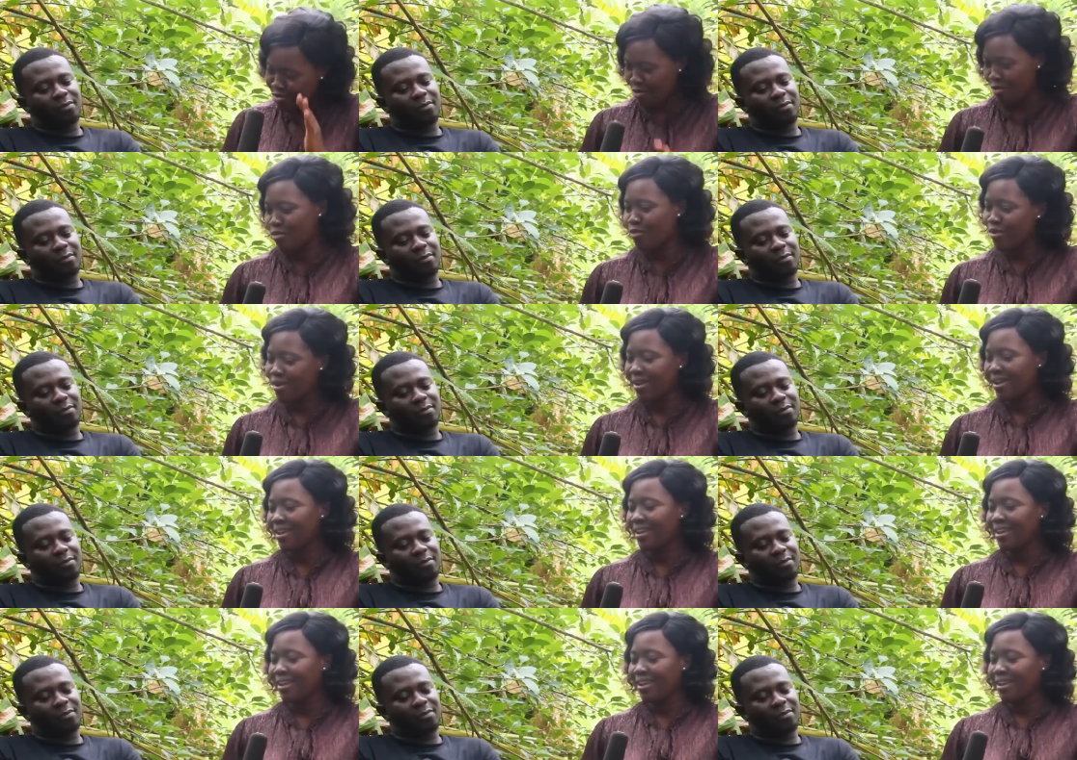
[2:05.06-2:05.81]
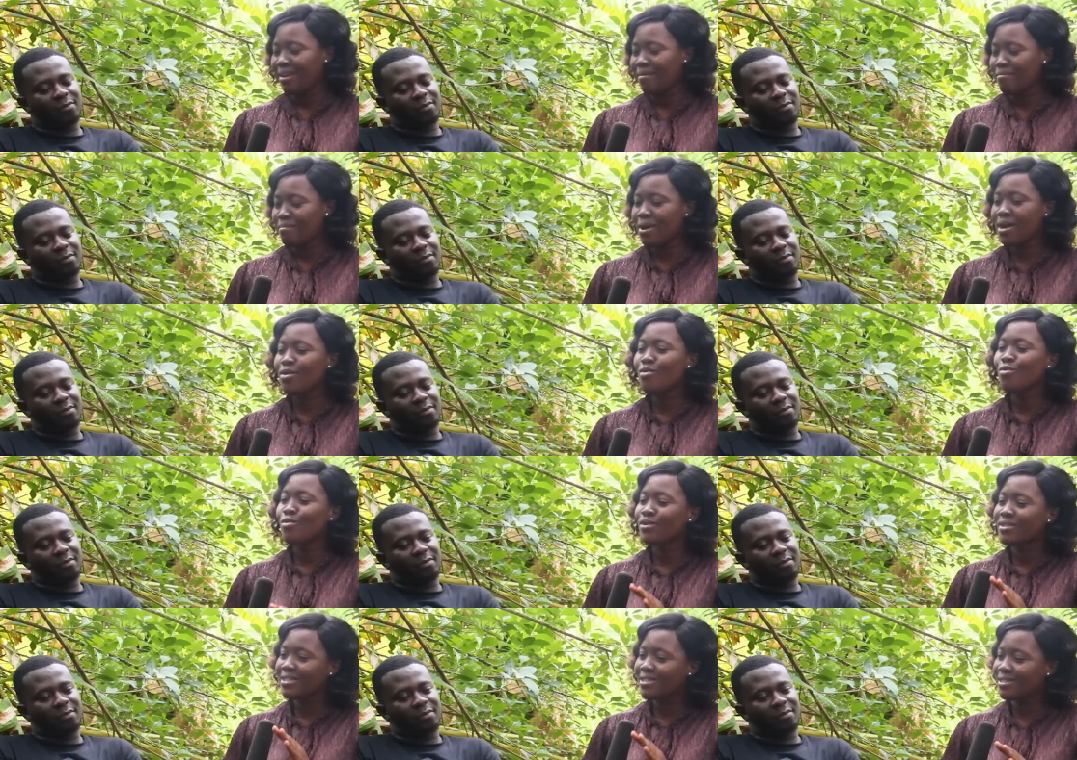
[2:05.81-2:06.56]
Speaker 1: no
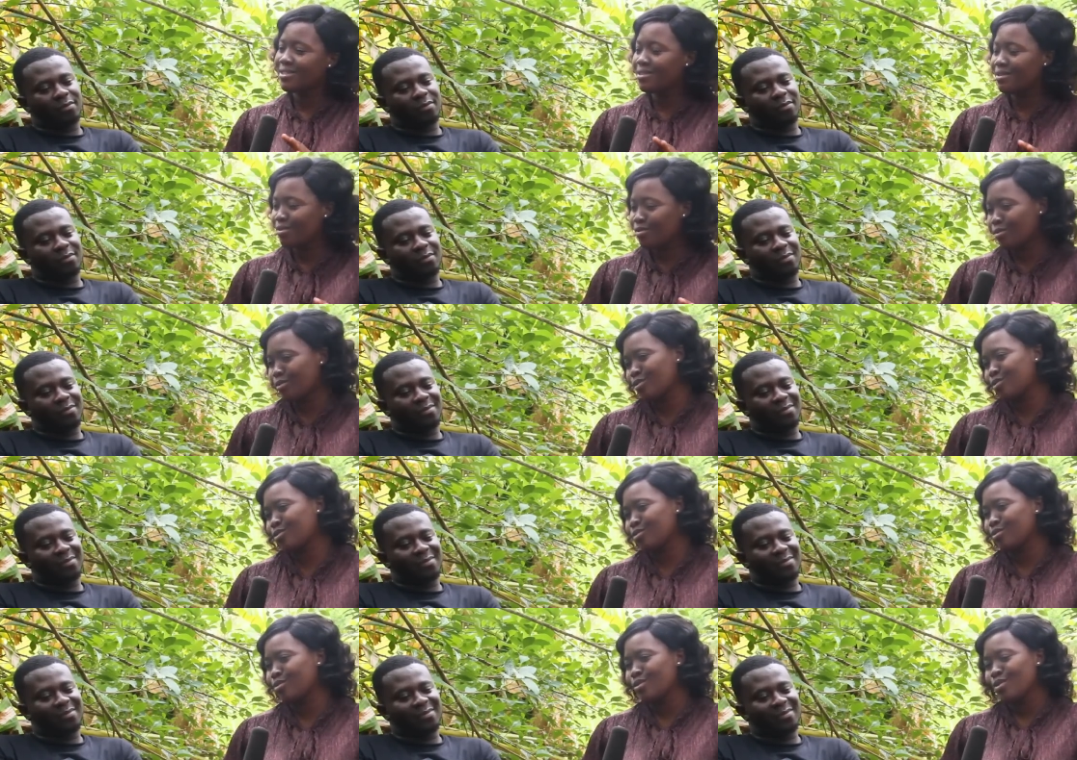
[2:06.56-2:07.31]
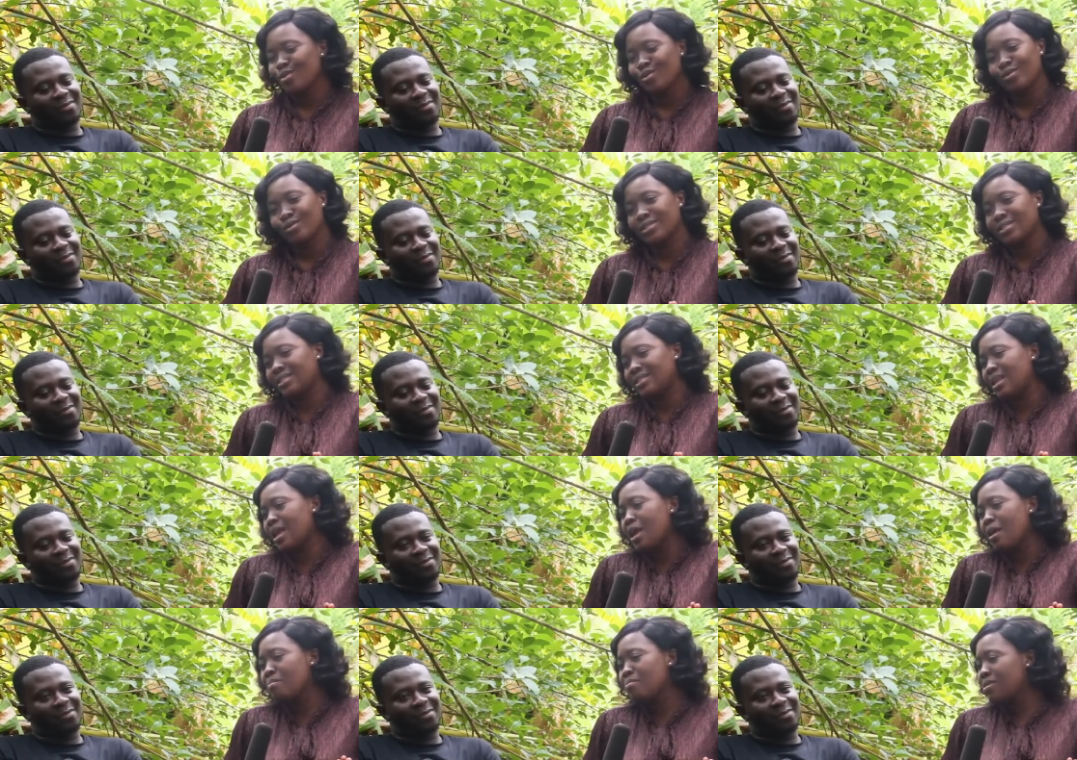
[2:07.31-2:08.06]
man hu sisi no ho so o se
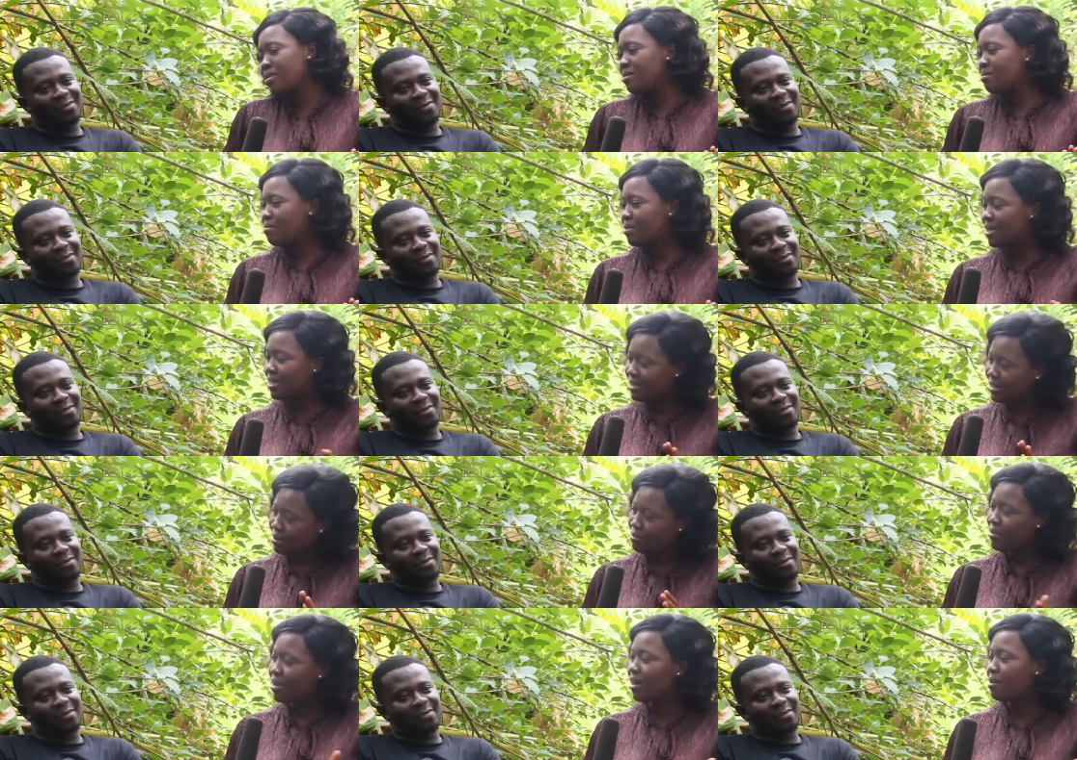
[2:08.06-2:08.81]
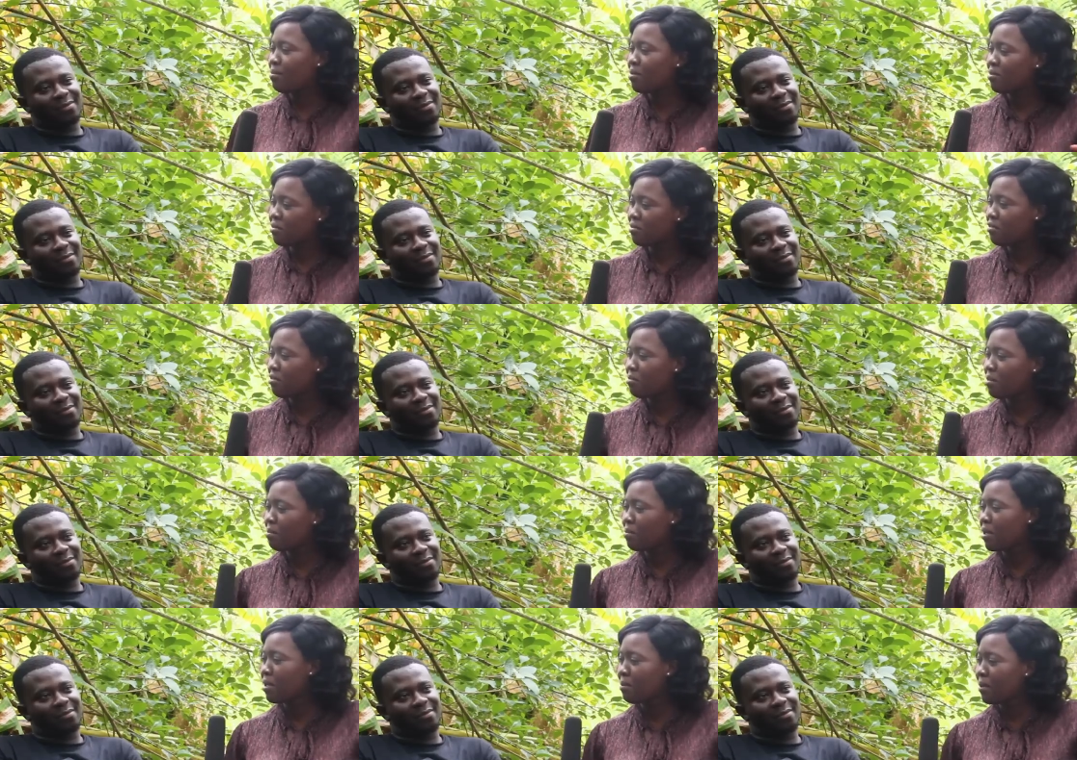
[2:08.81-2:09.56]
da bi me de samna na be twetwe
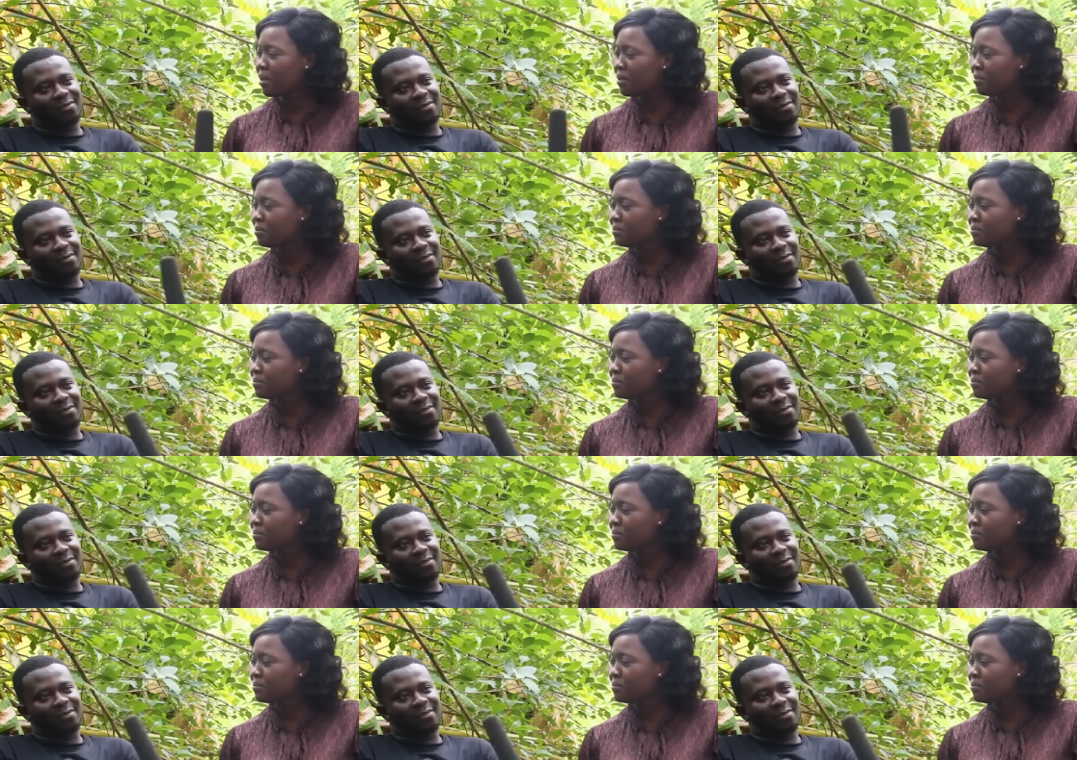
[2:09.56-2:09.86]
me be ma